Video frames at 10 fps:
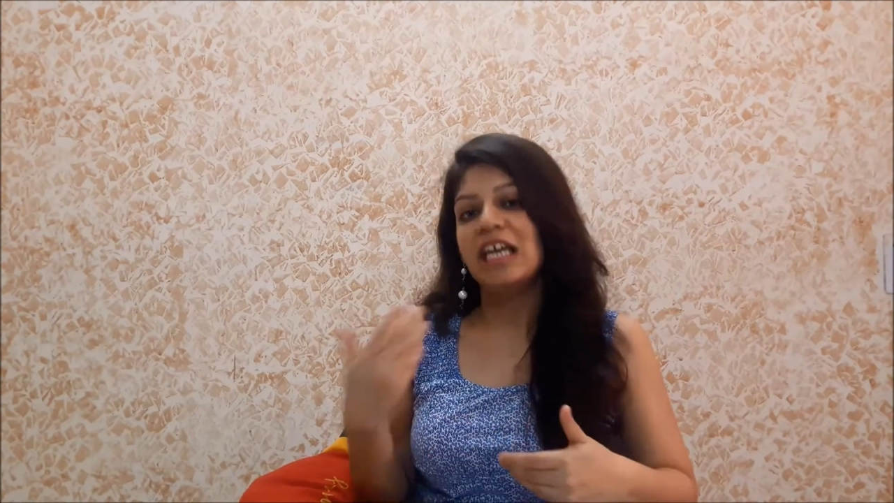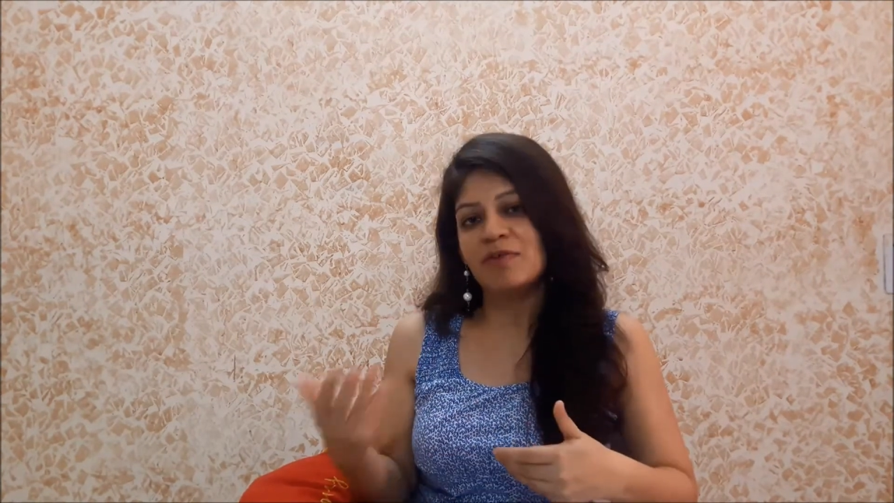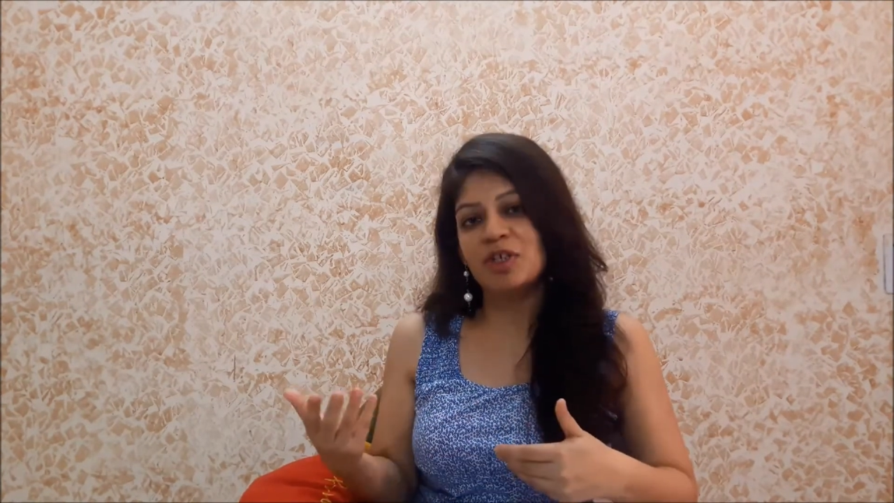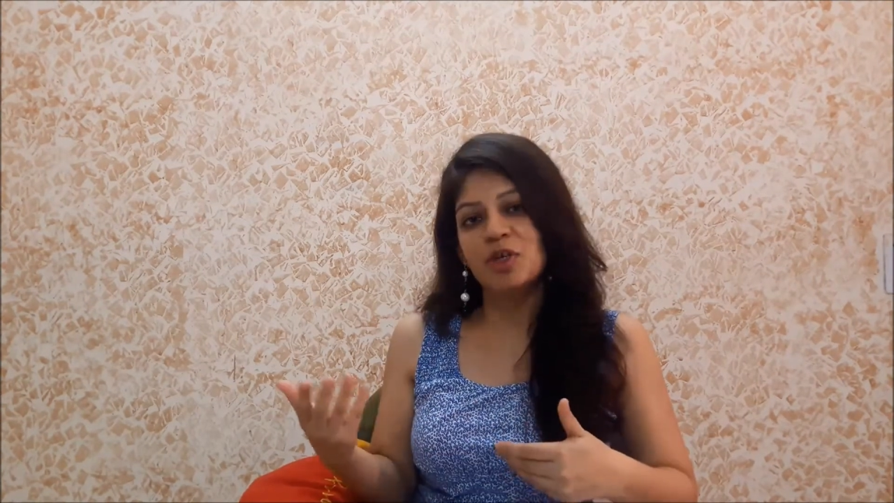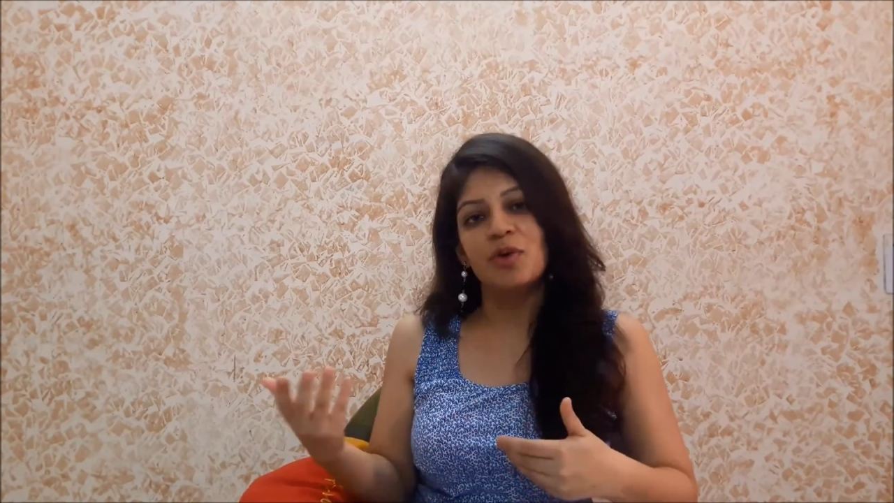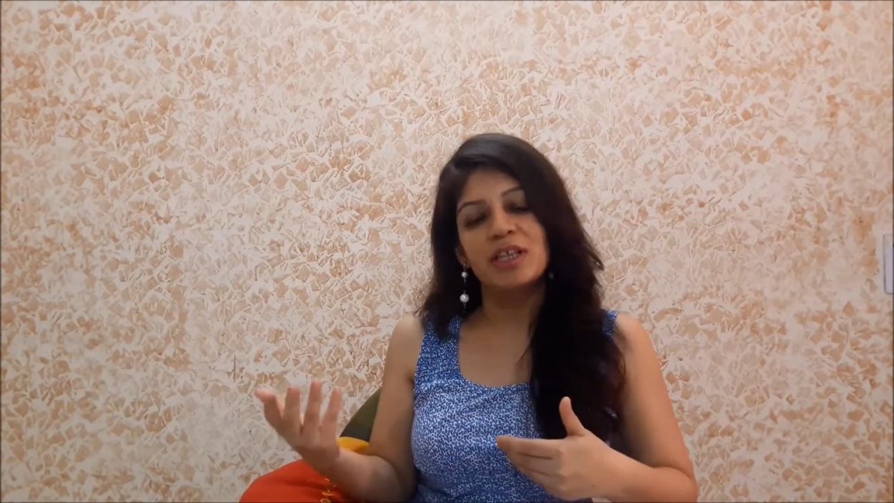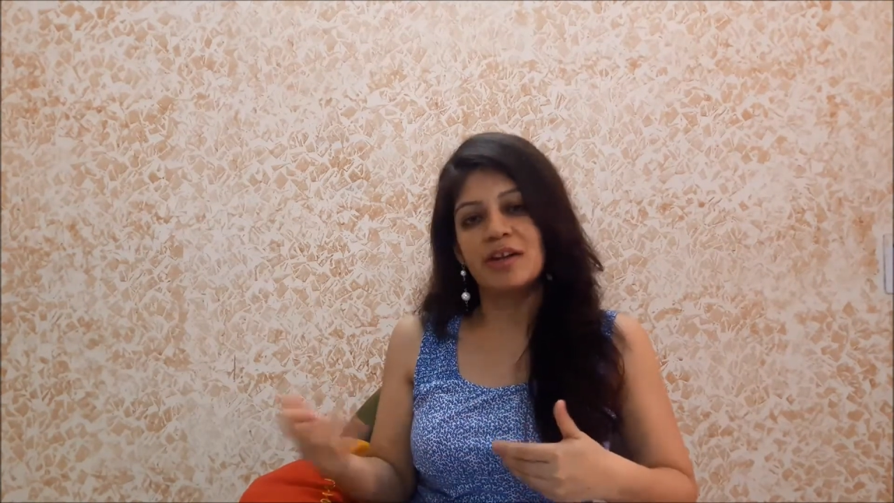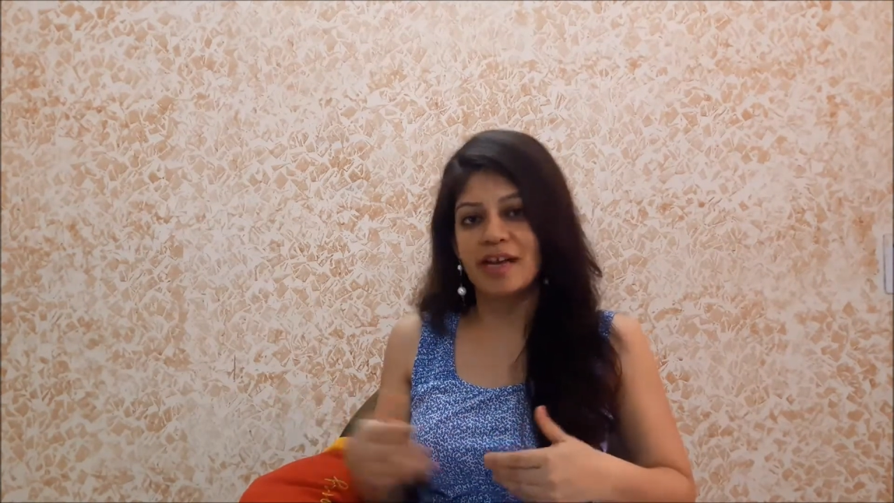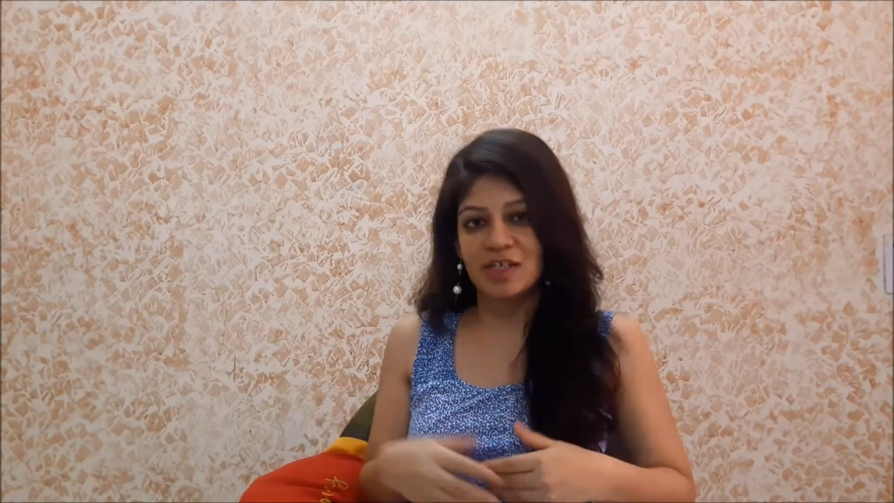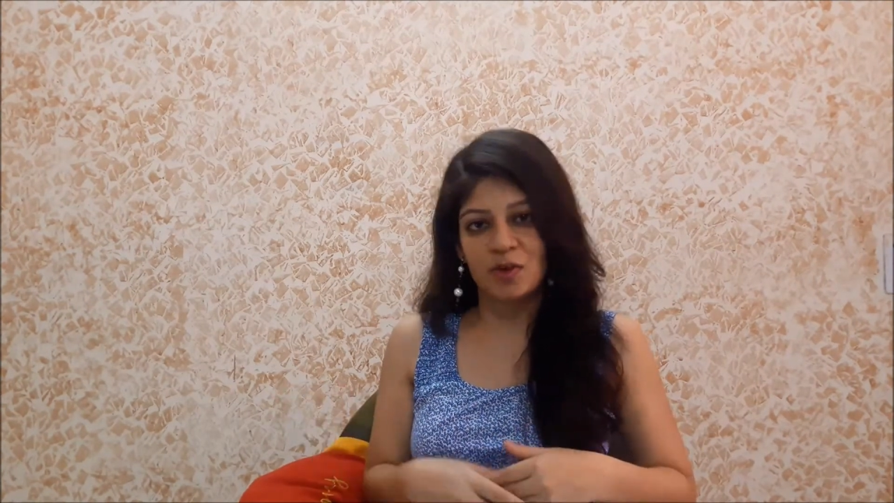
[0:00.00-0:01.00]
even during
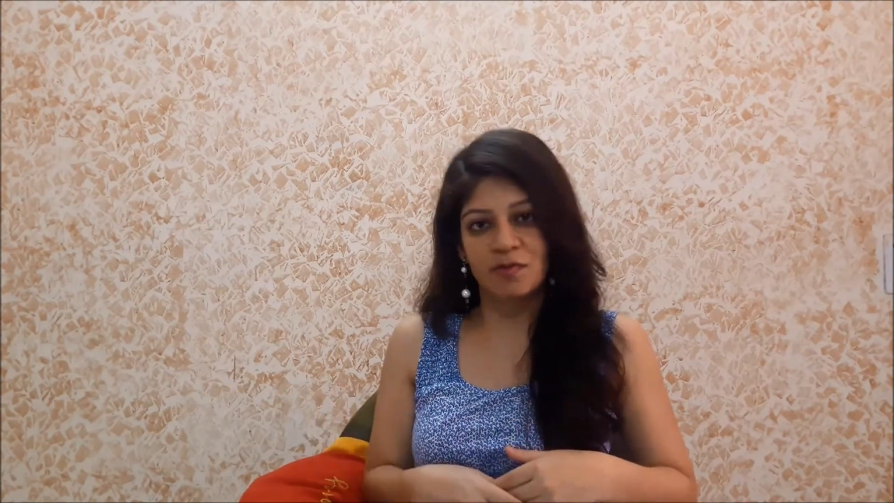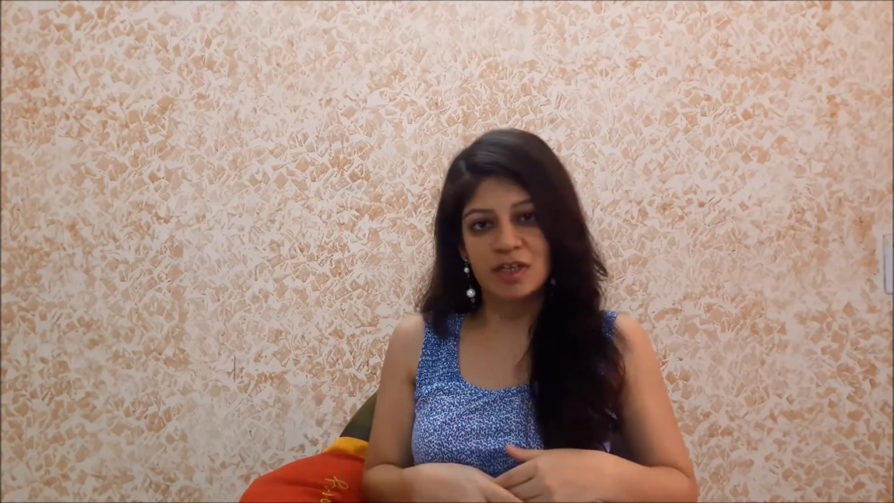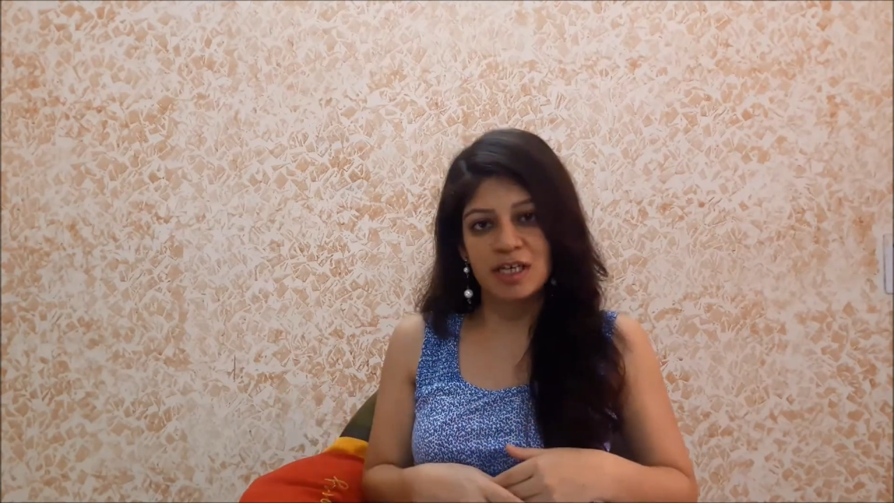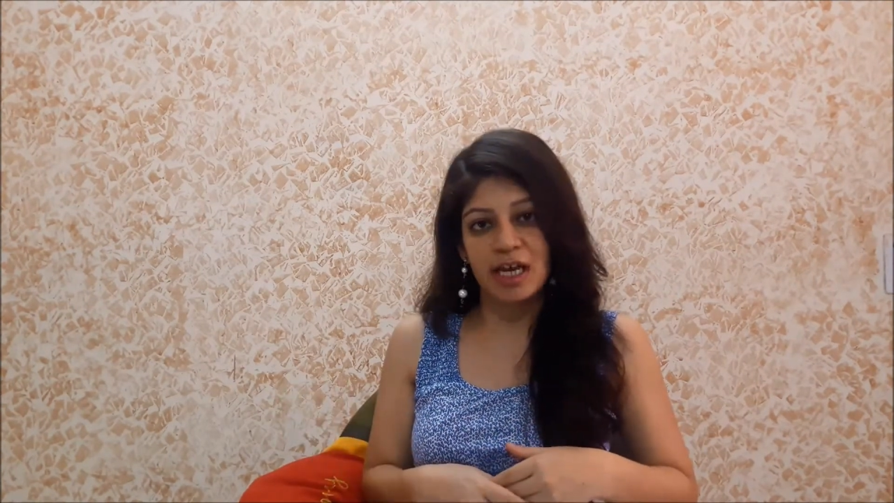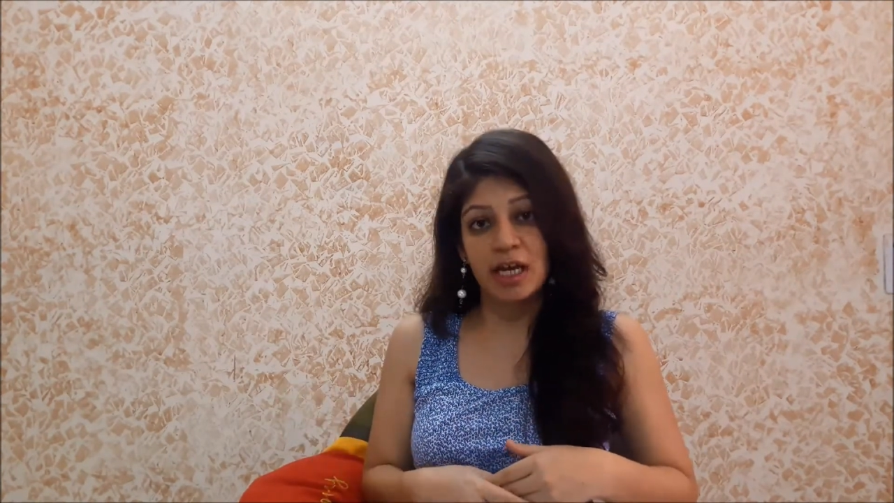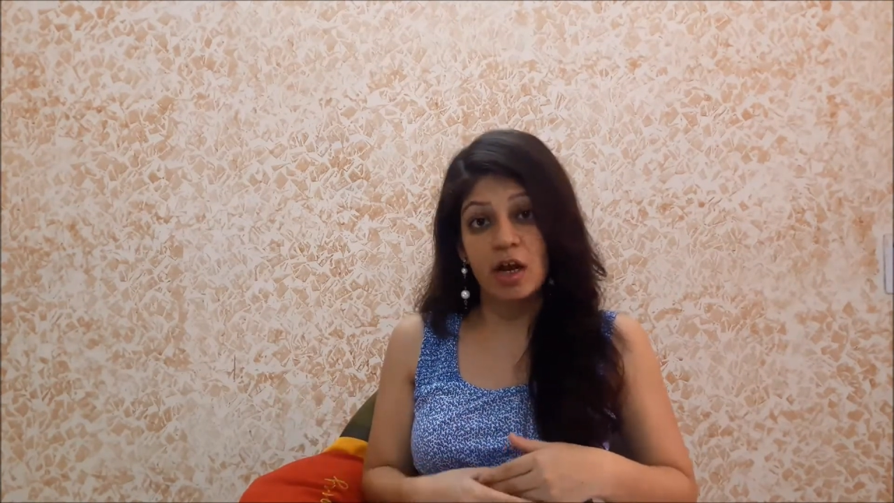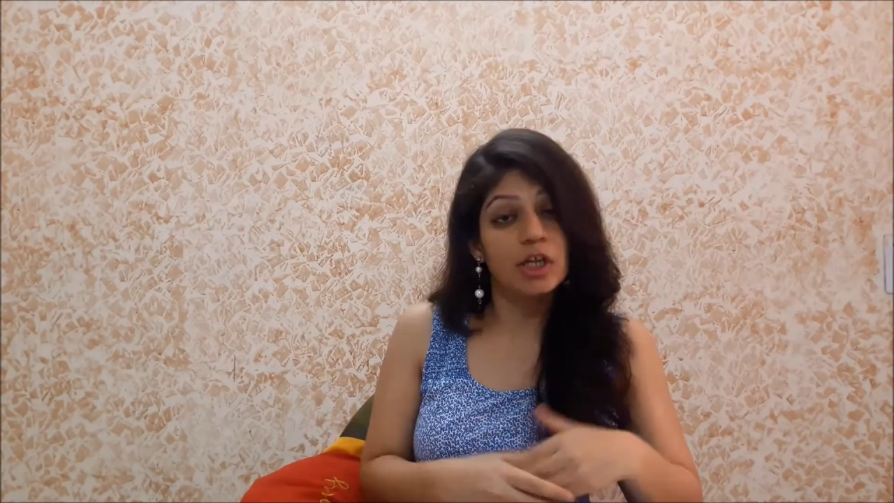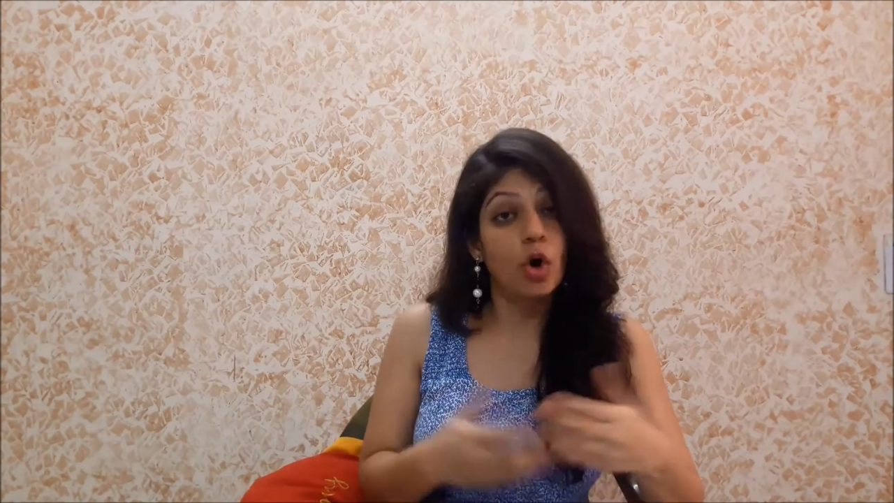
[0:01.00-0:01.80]
the rest of the day